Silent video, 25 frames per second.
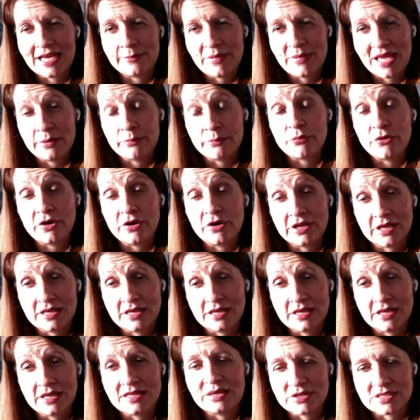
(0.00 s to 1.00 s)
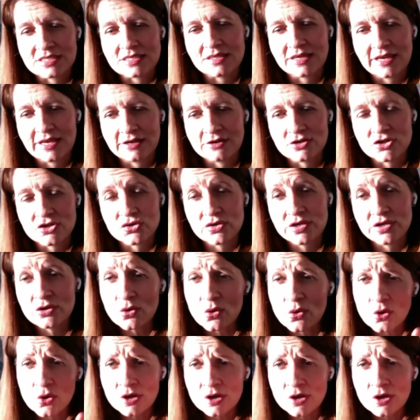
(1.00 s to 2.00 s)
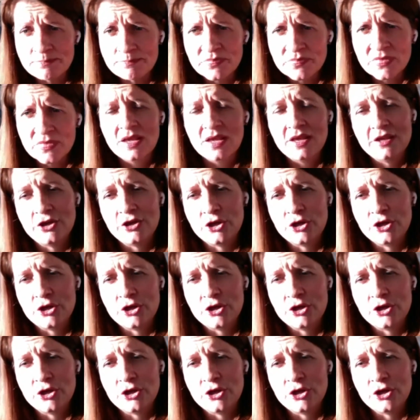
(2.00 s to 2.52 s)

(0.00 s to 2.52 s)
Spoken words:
and bringing them into the country, or